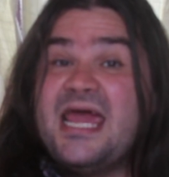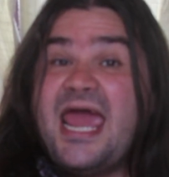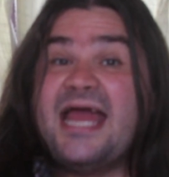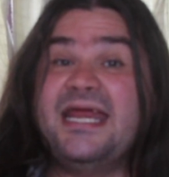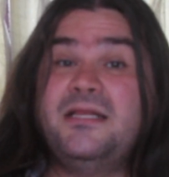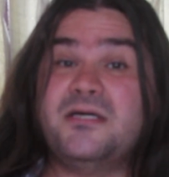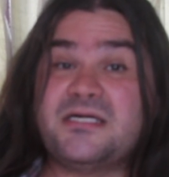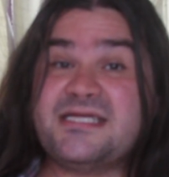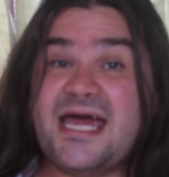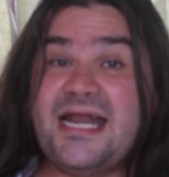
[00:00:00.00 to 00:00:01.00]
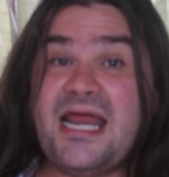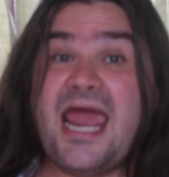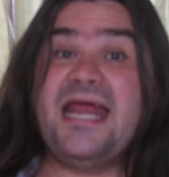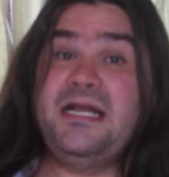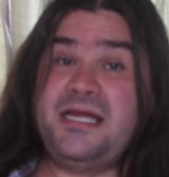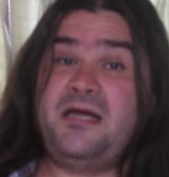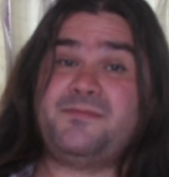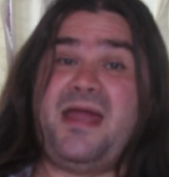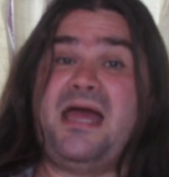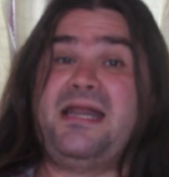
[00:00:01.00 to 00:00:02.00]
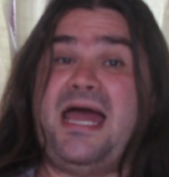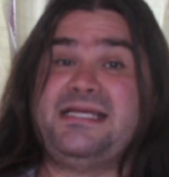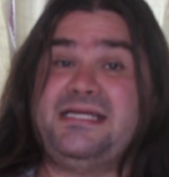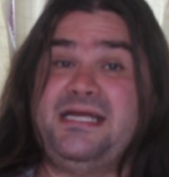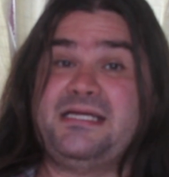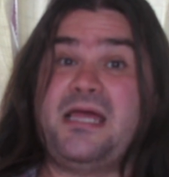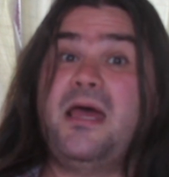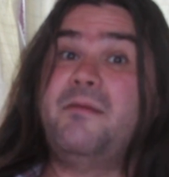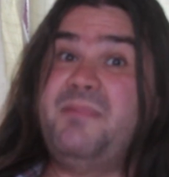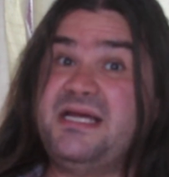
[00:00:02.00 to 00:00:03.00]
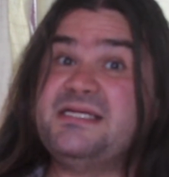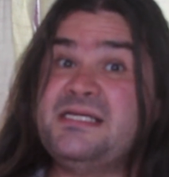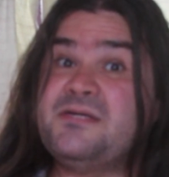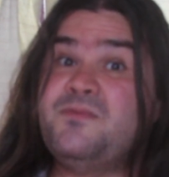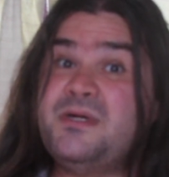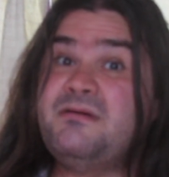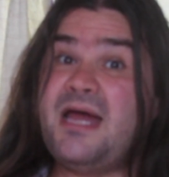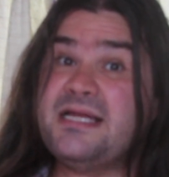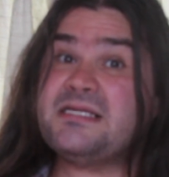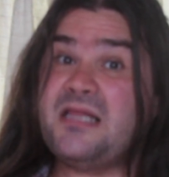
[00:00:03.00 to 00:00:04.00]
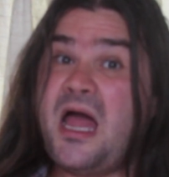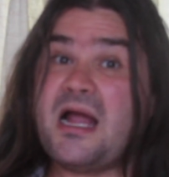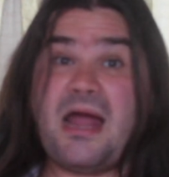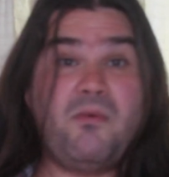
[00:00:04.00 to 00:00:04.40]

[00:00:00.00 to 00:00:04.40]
and he looks at it and he tells me how nice it is because it's a real nice Glock.